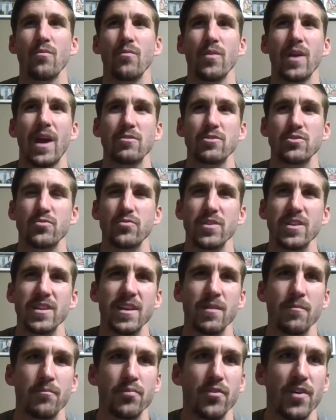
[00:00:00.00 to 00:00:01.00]
was really
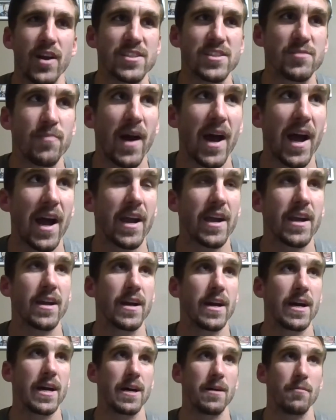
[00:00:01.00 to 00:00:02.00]
impressed by
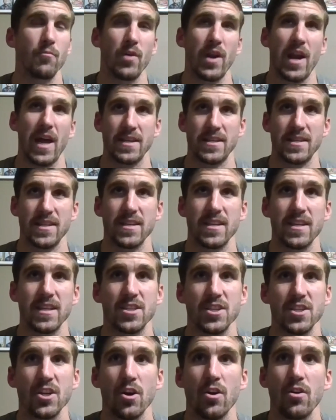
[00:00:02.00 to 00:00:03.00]
when I did get
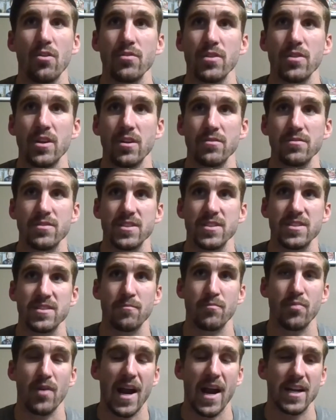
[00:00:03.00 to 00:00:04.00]
to go, to
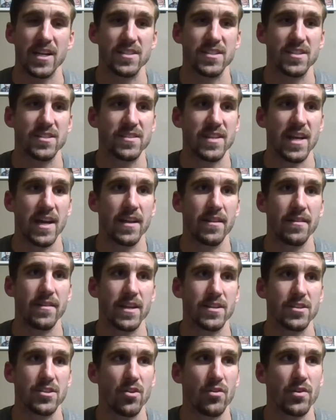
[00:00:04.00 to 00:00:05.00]
some practices
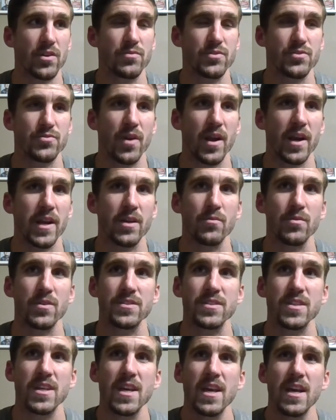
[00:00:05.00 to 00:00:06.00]
that Tony was running
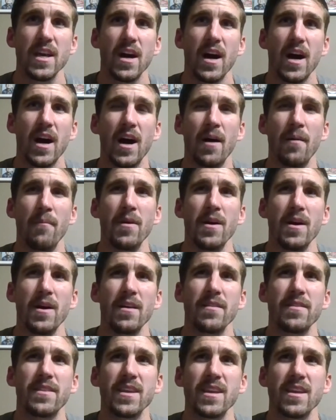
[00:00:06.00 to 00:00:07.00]
was
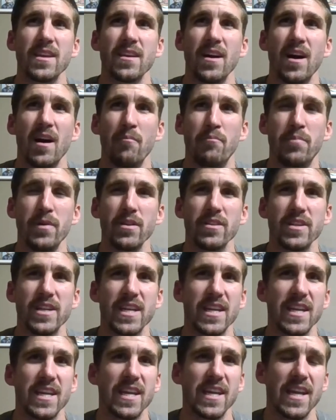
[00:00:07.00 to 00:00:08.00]
the
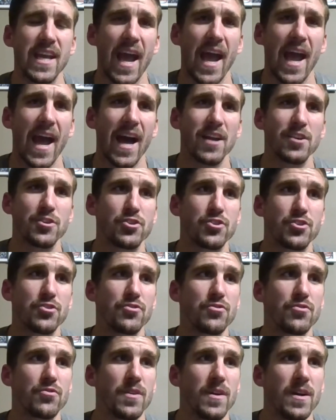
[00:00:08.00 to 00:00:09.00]
ability he had
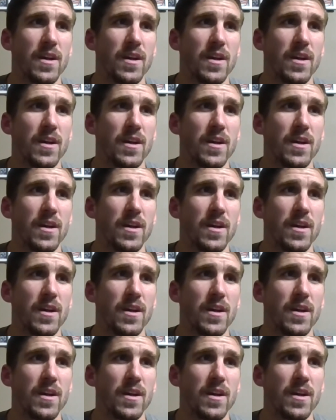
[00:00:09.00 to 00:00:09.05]
to